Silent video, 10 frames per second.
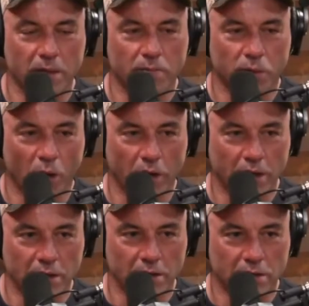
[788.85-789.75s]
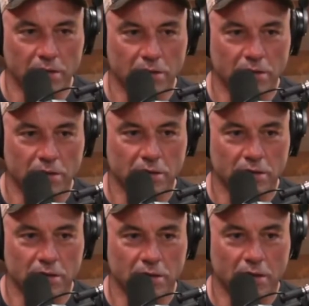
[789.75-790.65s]
employees,
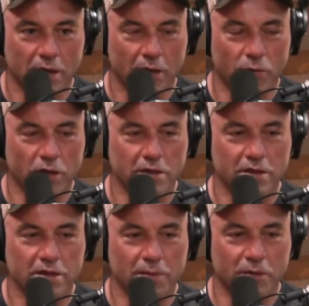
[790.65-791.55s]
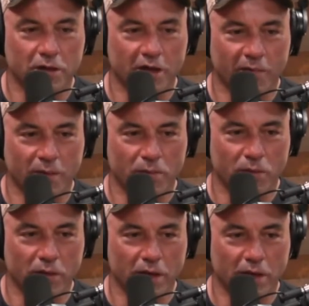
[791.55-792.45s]
and what is the typical government
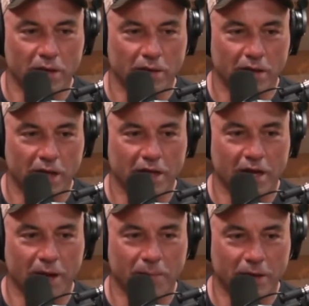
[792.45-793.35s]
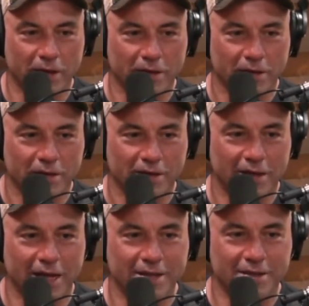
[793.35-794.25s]
employee? Incompetent,
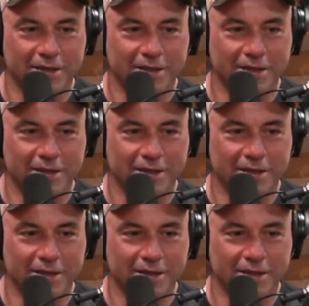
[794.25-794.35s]
lazy.